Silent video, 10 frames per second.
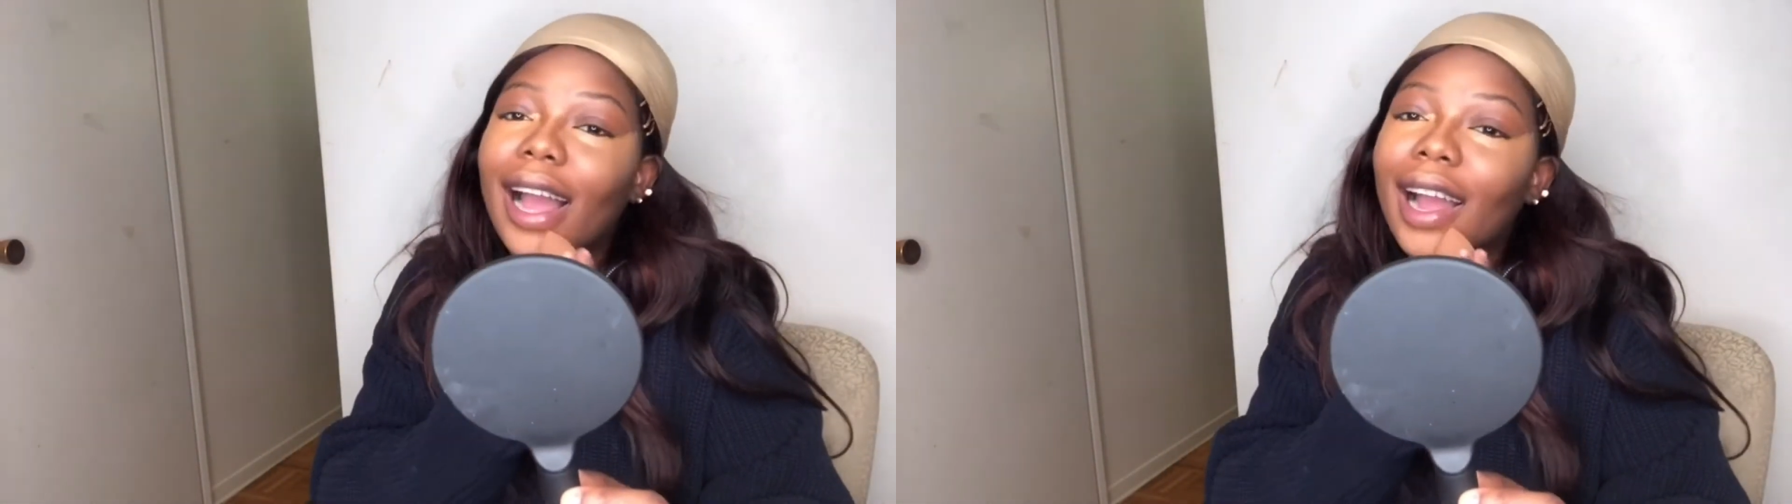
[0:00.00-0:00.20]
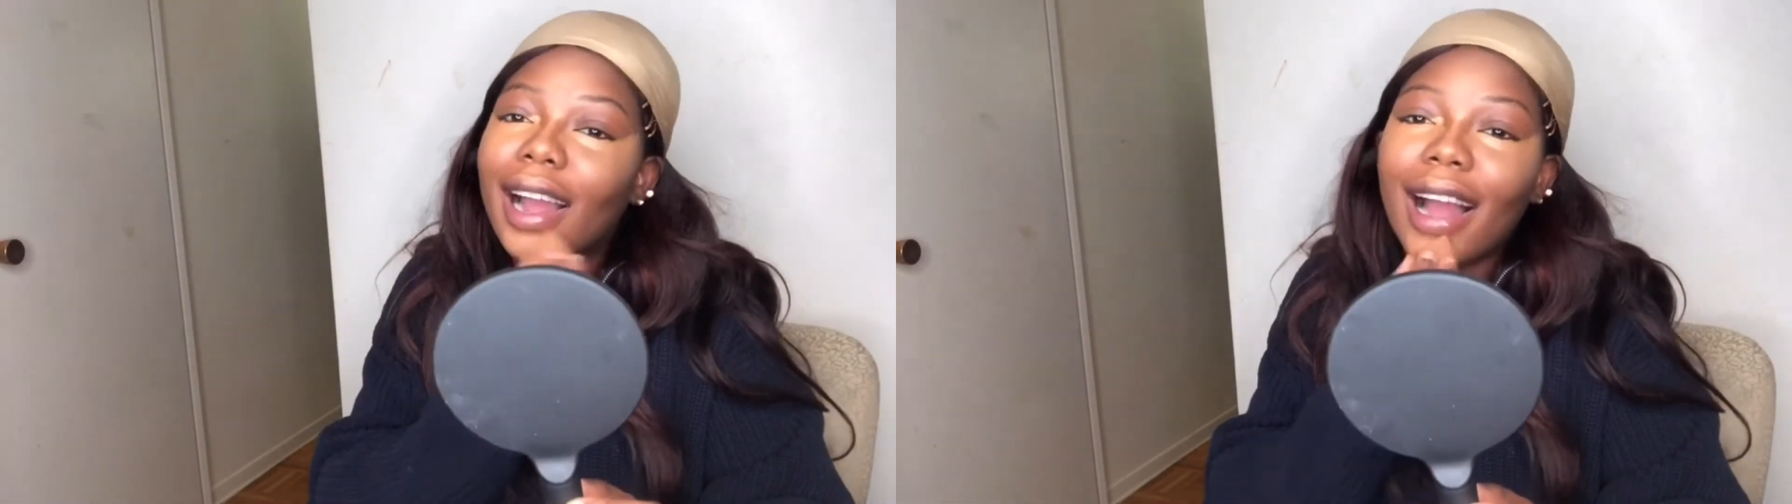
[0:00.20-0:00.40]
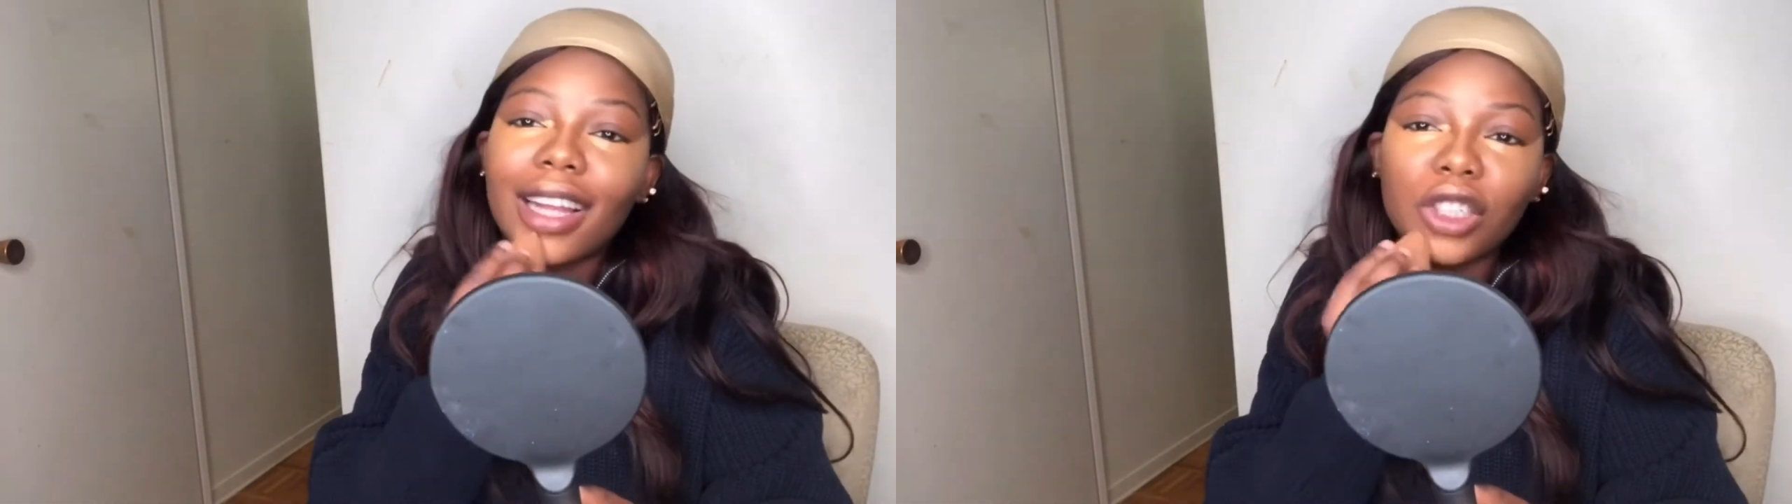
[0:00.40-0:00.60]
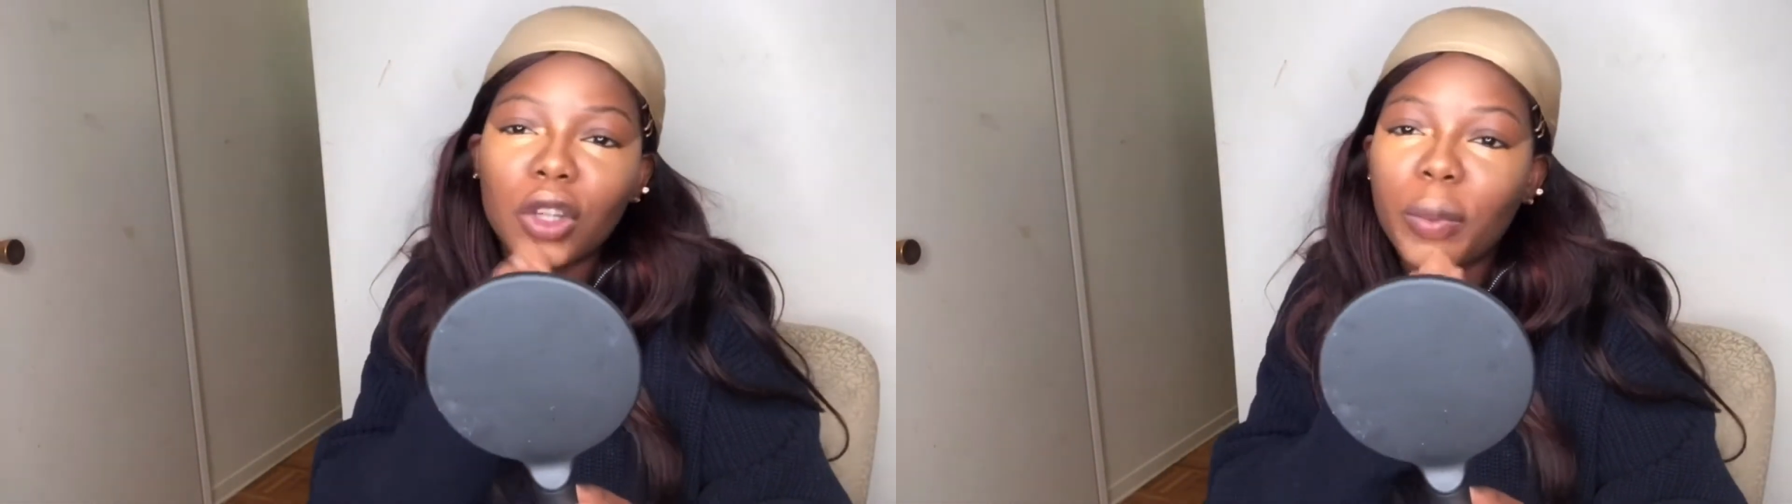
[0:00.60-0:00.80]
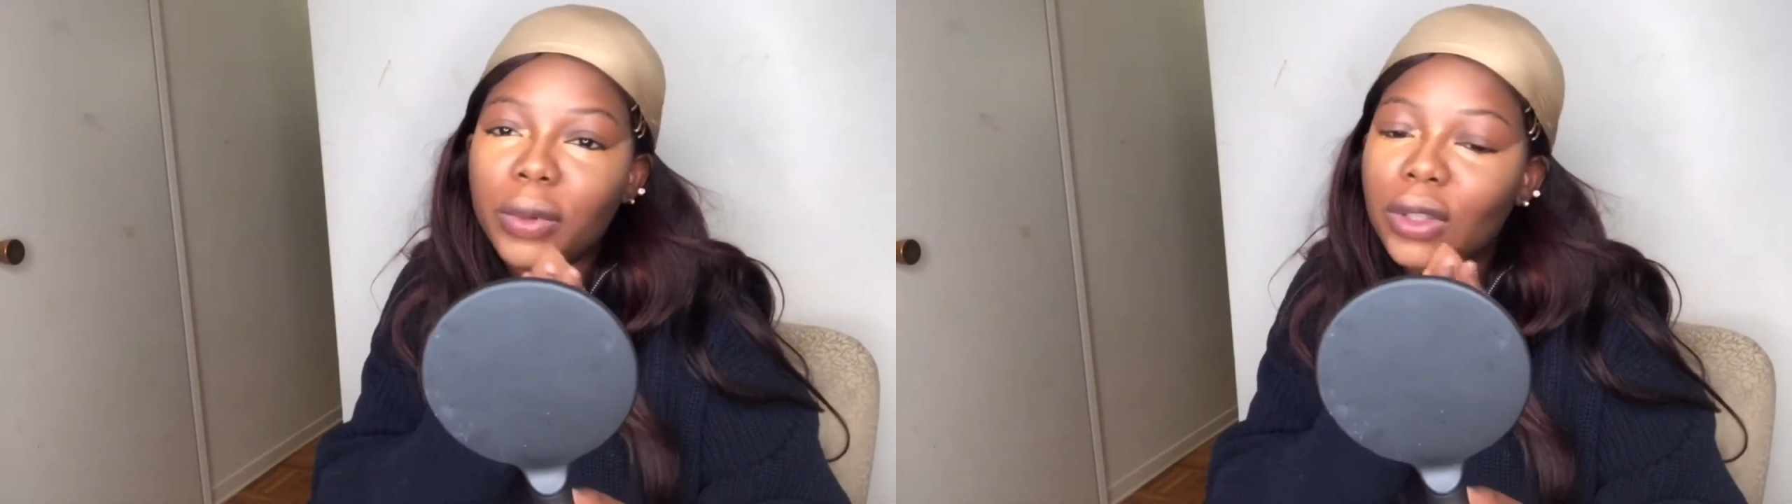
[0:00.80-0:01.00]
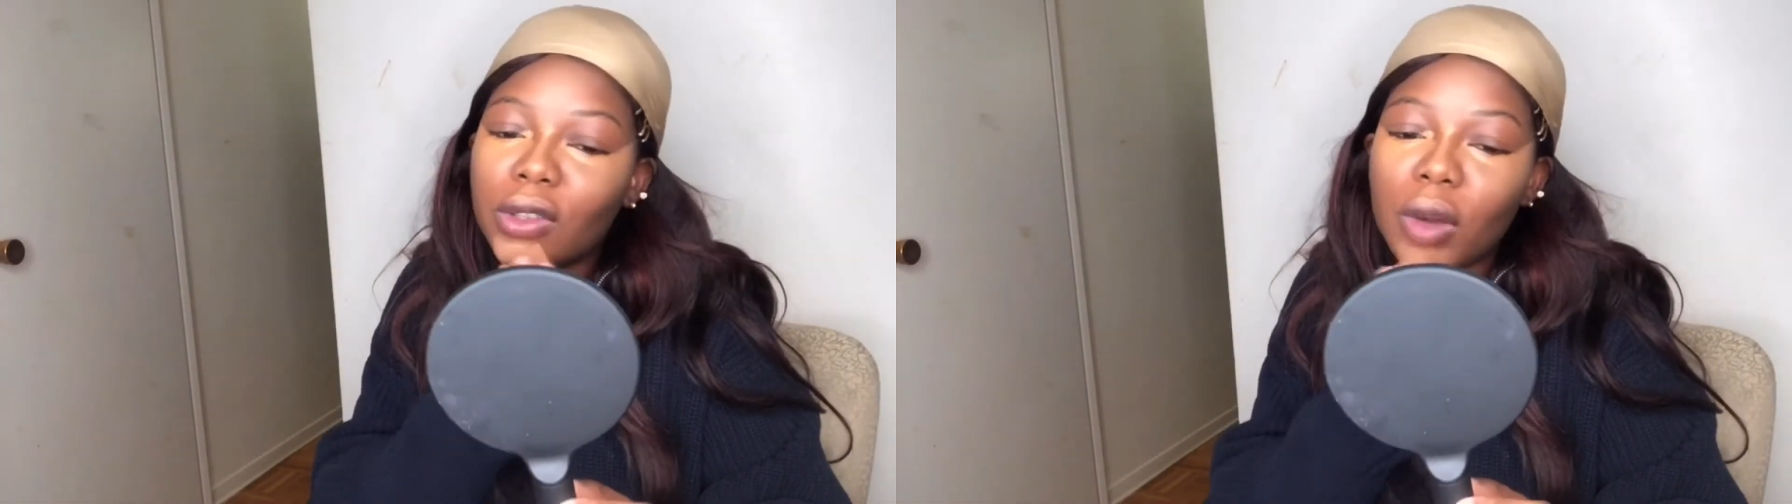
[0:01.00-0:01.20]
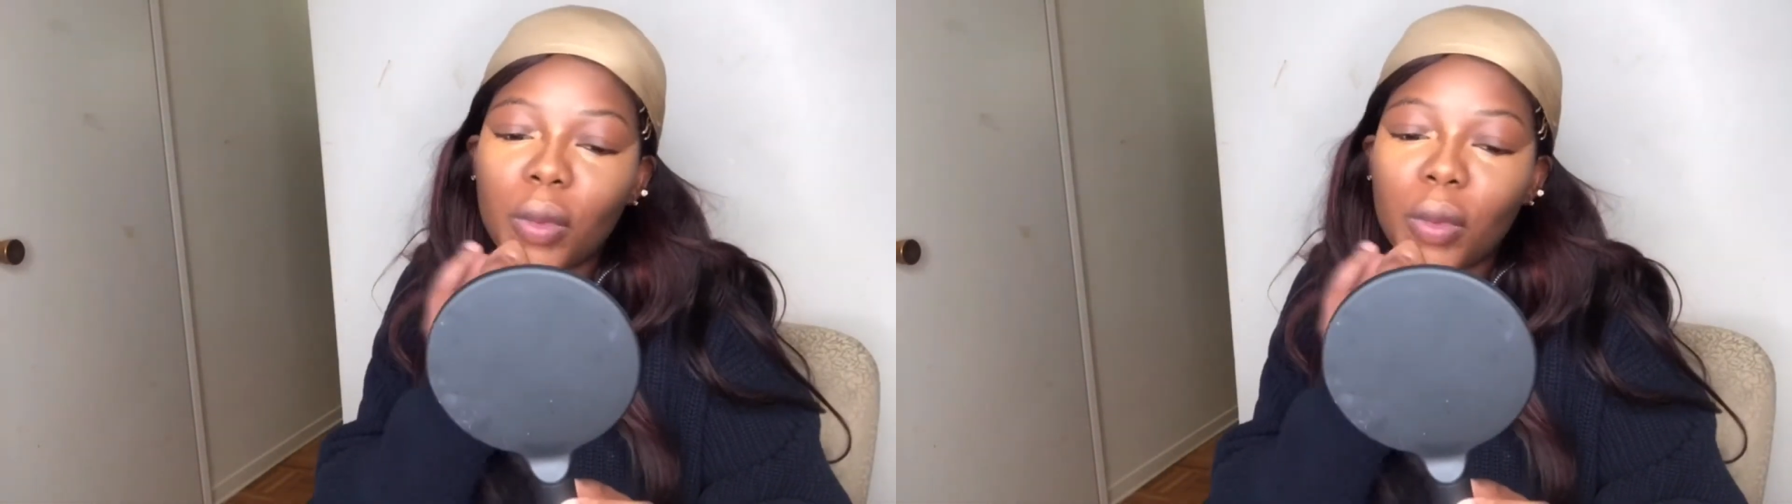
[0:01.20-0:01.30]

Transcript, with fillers: catch up with some